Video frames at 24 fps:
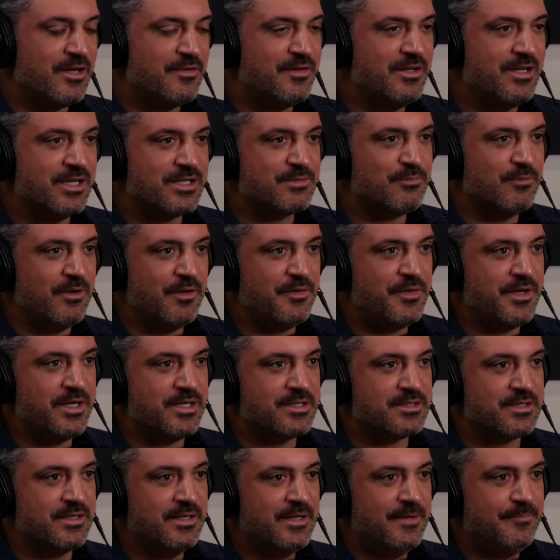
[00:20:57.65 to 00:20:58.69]
And I think that's one of the
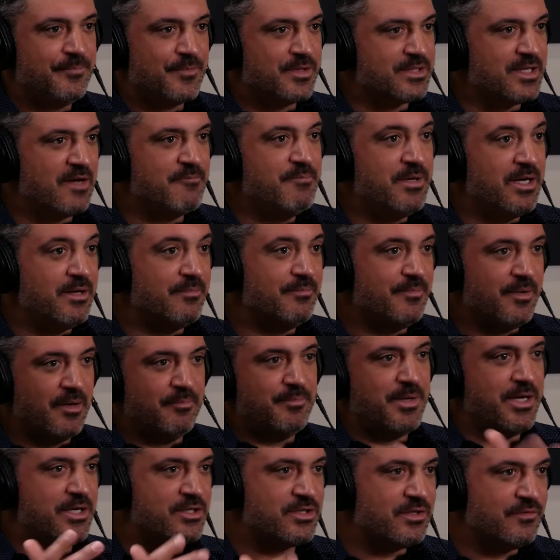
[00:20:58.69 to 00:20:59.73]
things, because I've been a
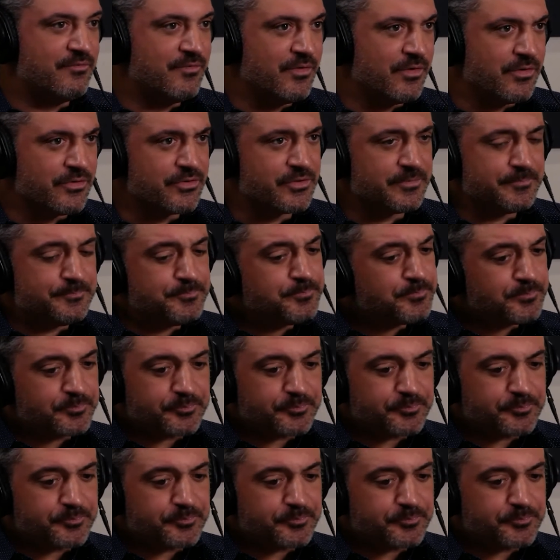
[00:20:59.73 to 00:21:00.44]
patient of yours,